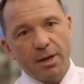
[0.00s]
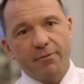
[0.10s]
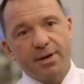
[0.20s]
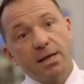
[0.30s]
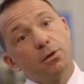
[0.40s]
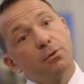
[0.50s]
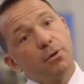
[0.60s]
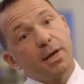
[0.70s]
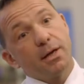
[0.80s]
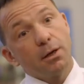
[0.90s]
and have an adult
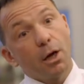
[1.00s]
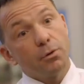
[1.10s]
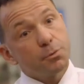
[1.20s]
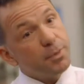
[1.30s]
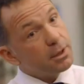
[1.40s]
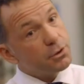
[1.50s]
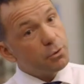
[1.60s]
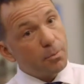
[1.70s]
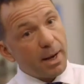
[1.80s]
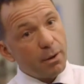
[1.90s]
that they can go and speak
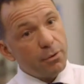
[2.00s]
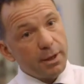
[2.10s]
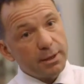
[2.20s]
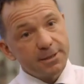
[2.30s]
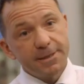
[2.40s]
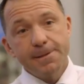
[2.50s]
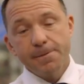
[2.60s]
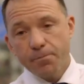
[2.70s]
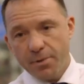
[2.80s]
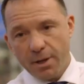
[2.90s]
to about things,
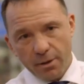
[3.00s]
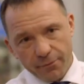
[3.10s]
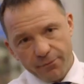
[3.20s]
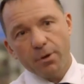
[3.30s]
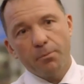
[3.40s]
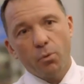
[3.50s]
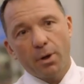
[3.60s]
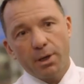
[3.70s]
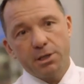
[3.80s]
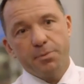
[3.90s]
then they're far more
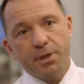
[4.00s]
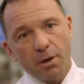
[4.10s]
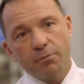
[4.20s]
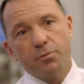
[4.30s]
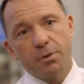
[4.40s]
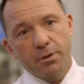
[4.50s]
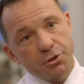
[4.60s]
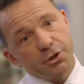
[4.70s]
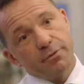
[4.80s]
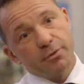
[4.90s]
likely to be comfortable in
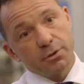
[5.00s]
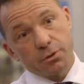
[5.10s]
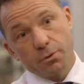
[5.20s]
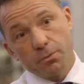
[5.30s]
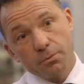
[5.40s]
achieving a school.